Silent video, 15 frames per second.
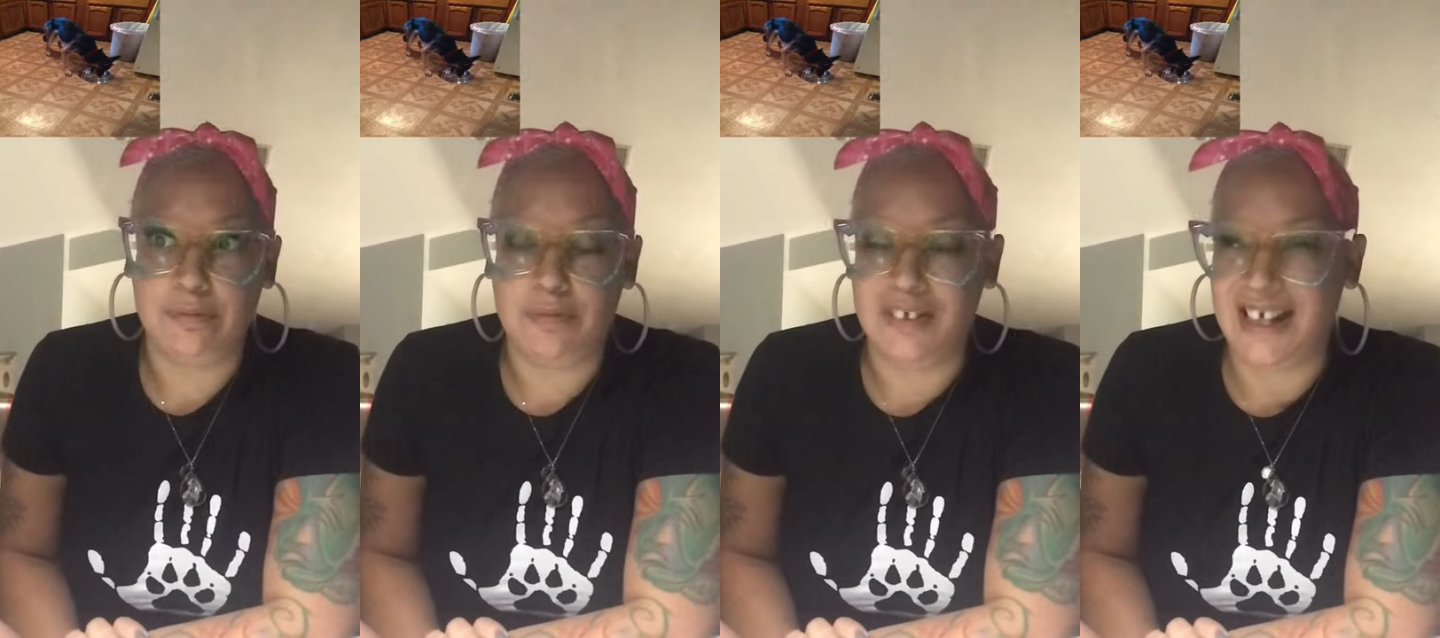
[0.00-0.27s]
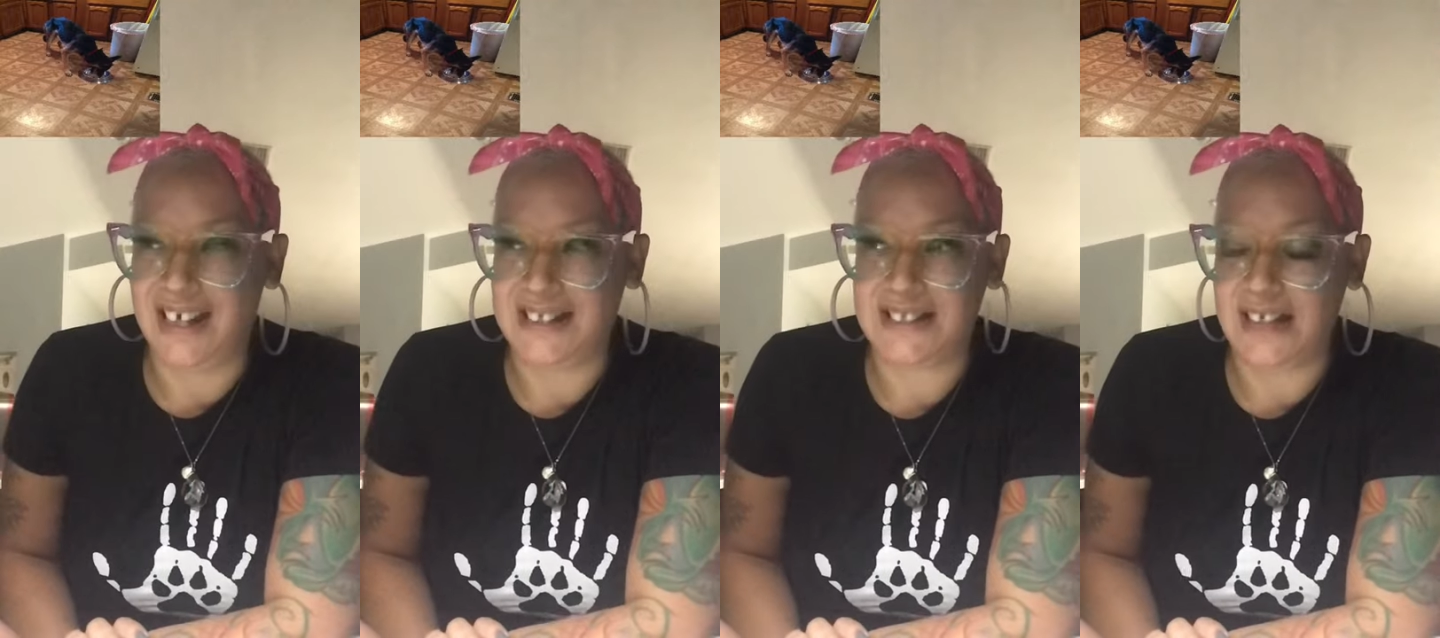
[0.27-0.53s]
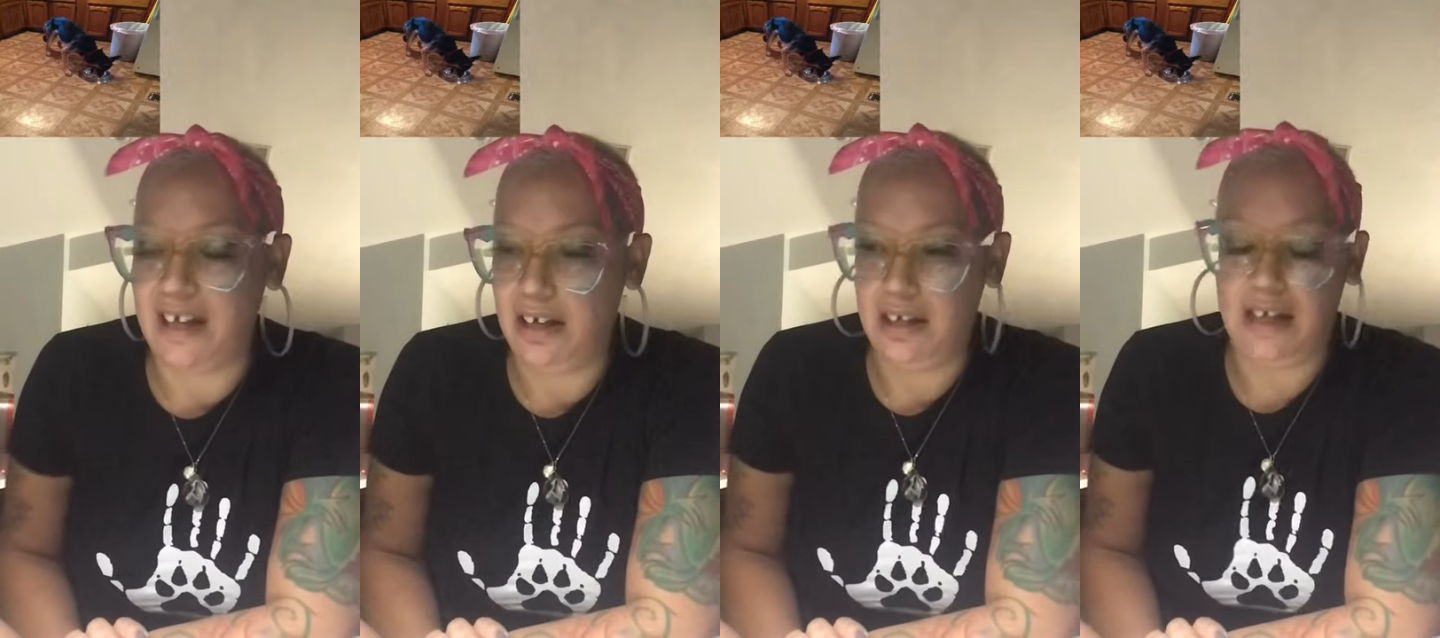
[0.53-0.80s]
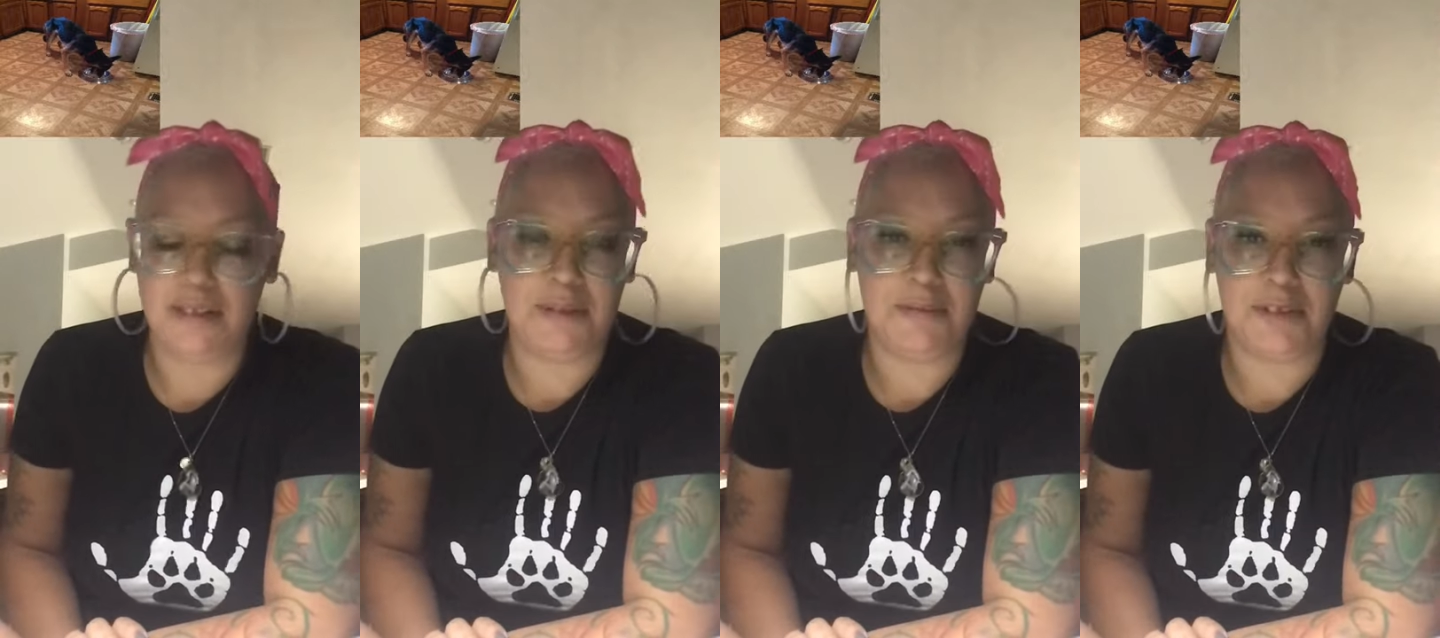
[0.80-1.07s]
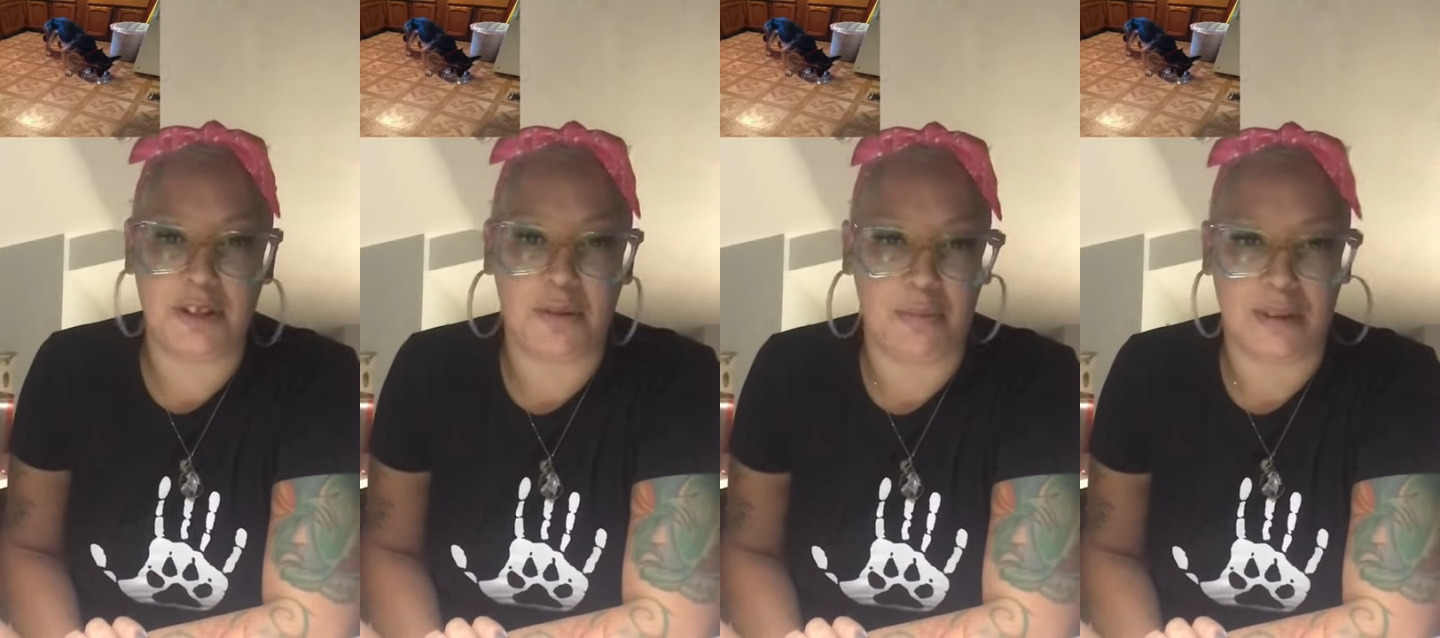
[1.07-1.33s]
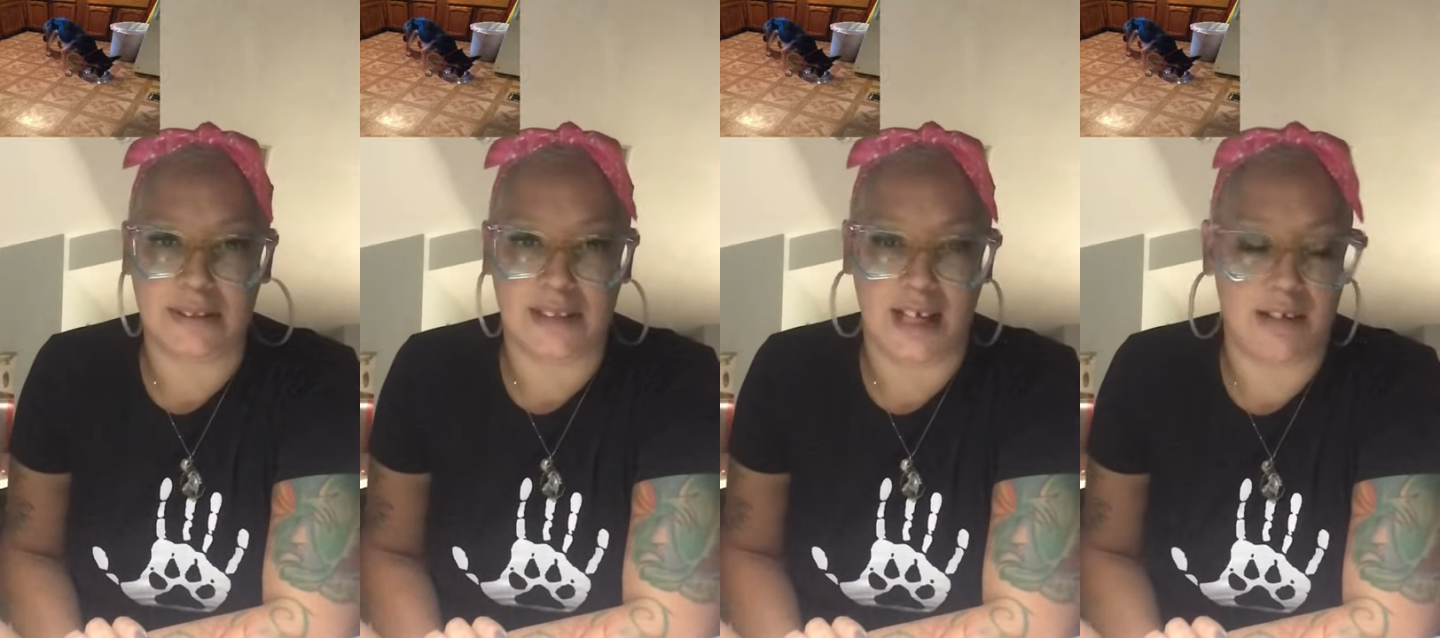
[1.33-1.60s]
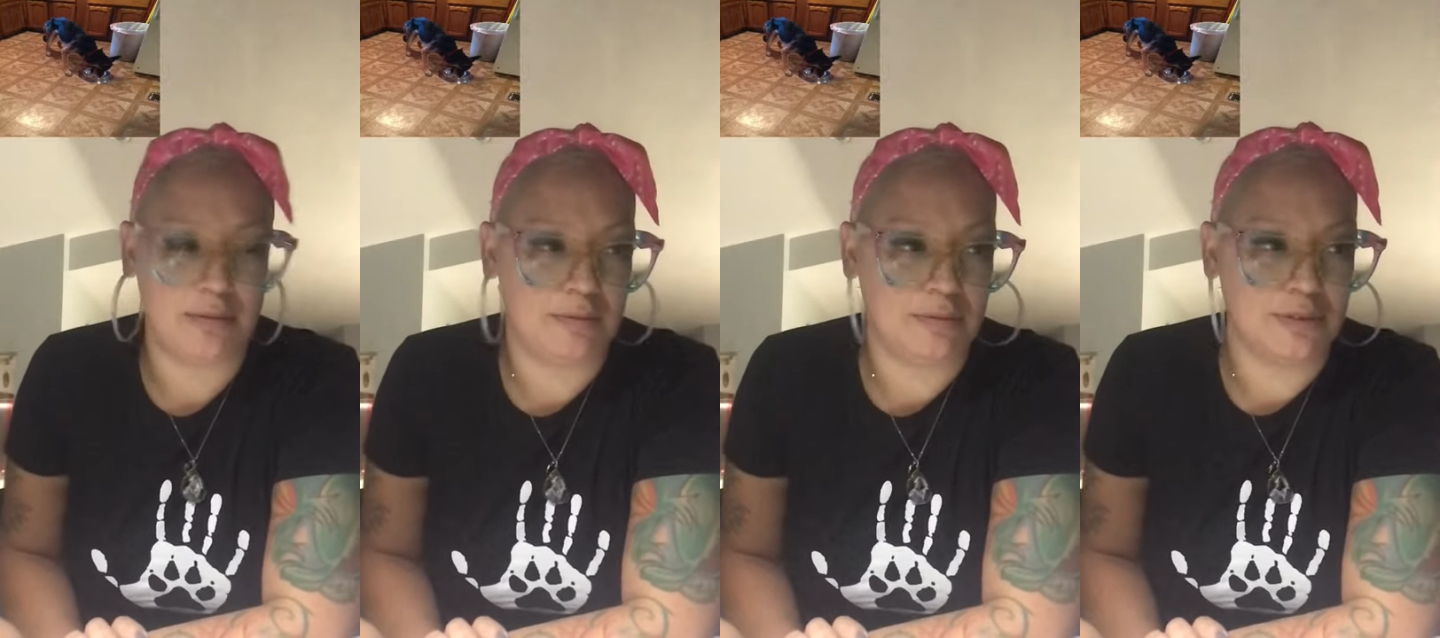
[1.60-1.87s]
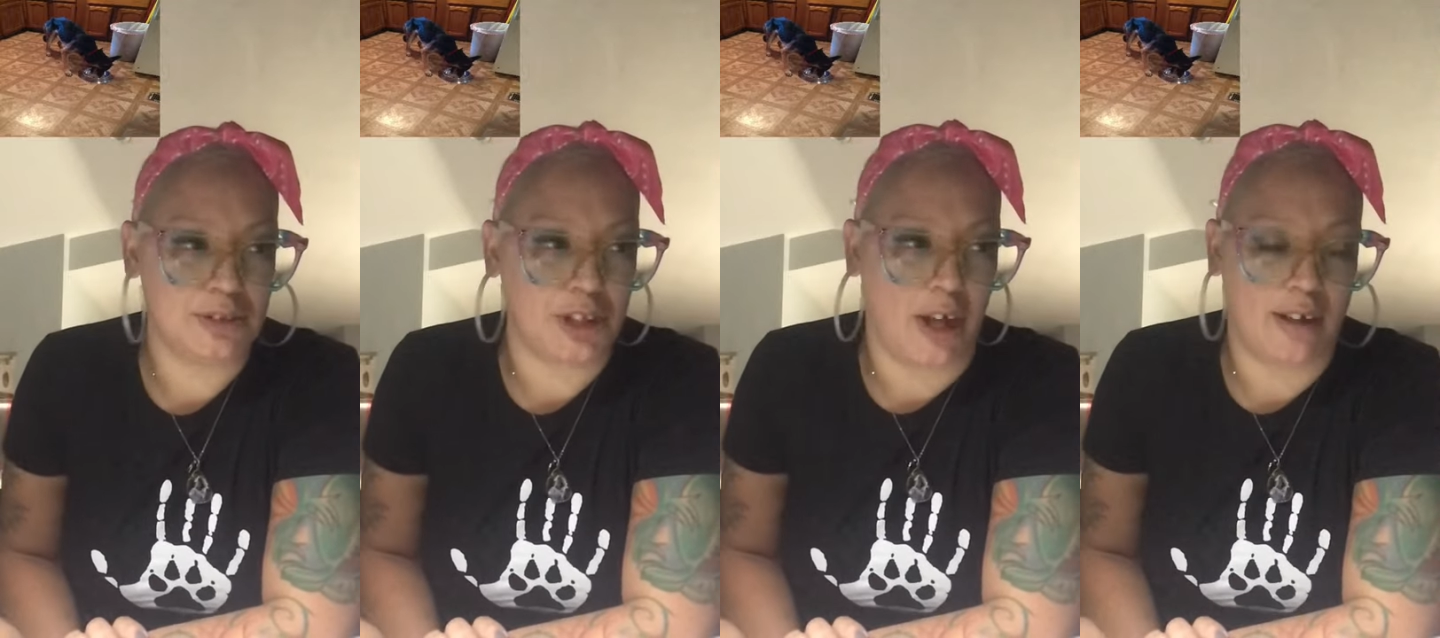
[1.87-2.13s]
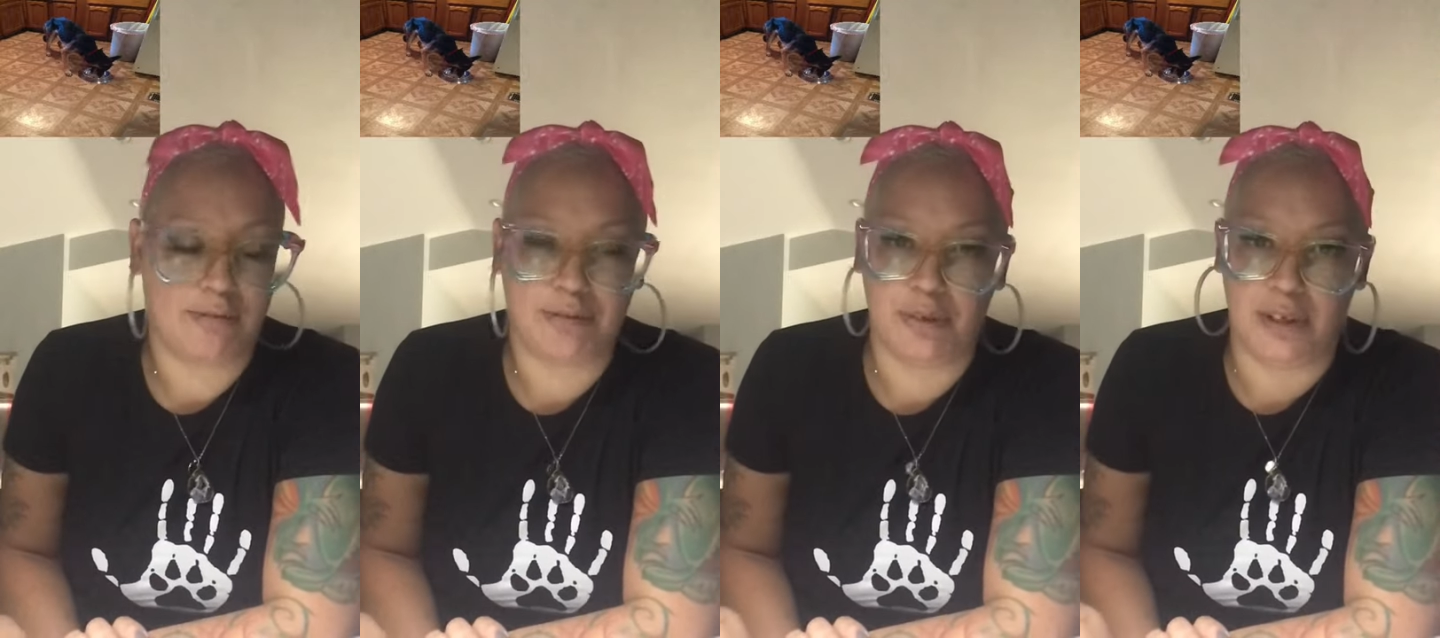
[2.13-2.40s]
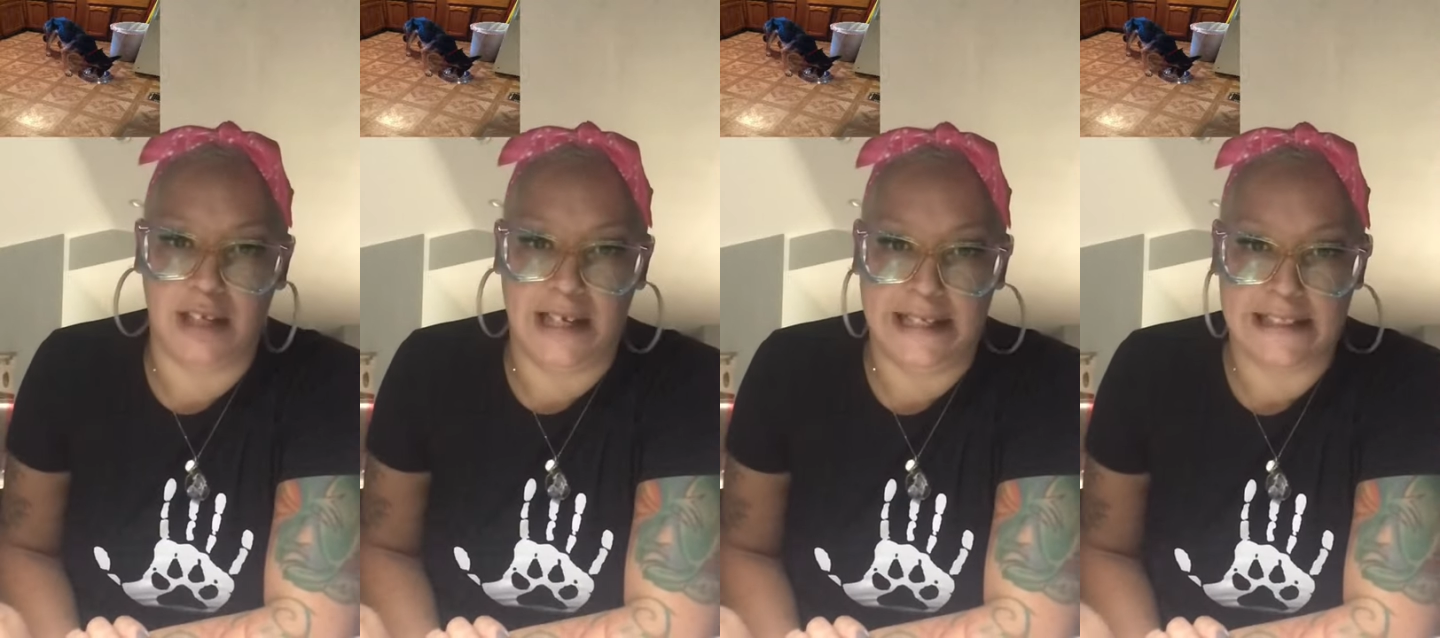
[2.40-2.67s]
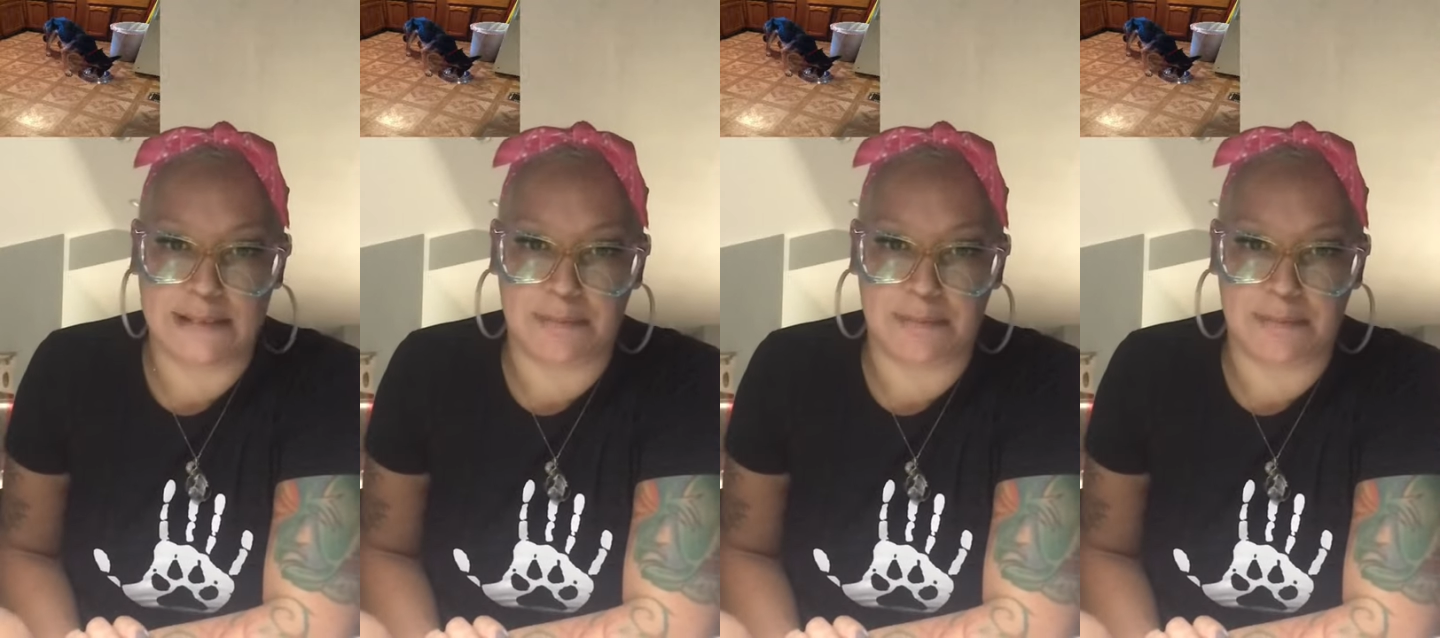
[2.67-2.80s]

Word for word: gets, I don't even know what that dog food is,